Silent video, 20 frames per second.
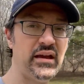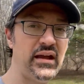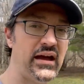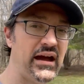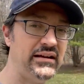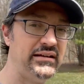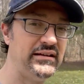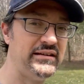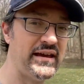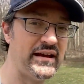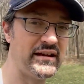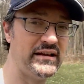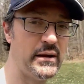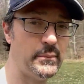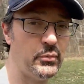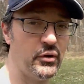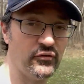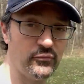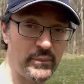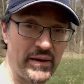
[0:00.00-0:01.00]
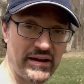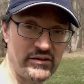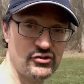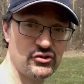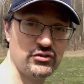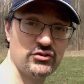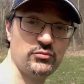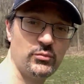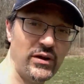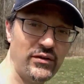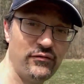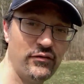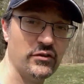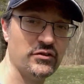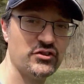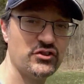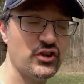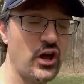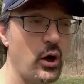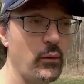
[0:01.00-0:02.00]
I did take a number of pictures when I
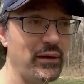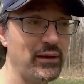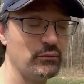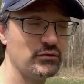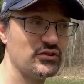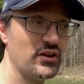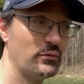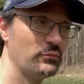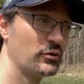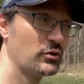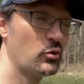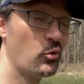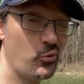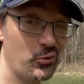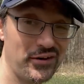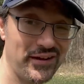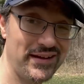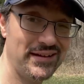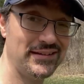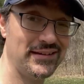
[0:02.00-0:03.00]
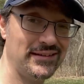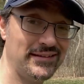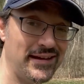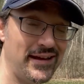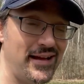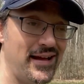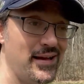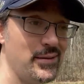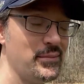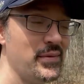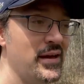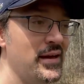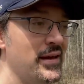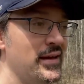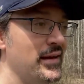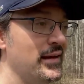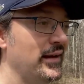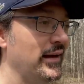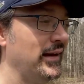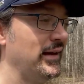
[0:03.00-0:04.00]
first saw it. I was not recording at the time.
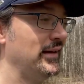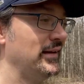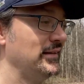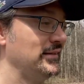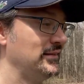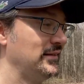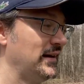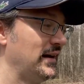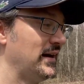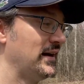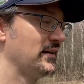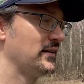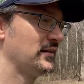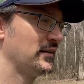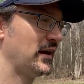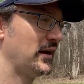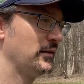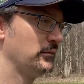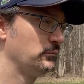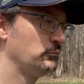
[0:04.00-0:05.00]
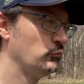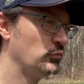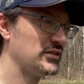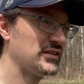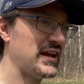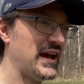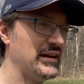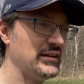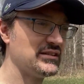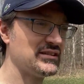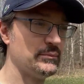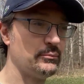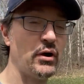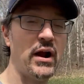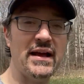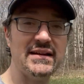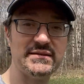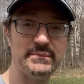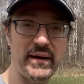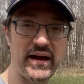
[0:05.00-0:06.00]
And I was kind of
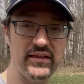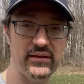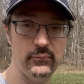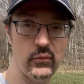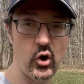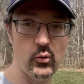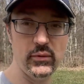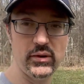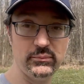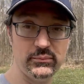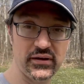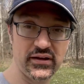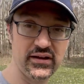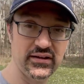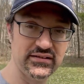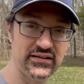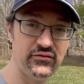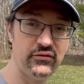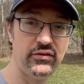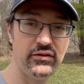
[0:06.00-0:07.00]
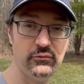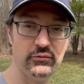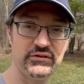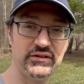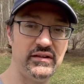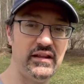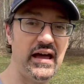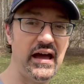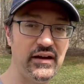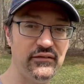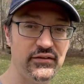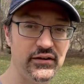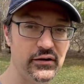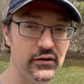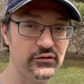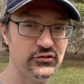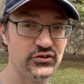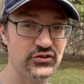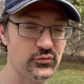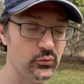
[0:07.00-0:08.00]
surprised by the moment because everything was alive here
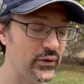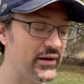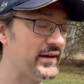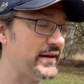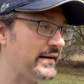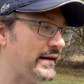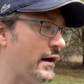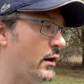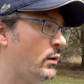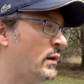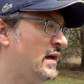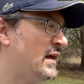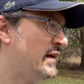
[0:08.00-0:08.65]
just a week ago.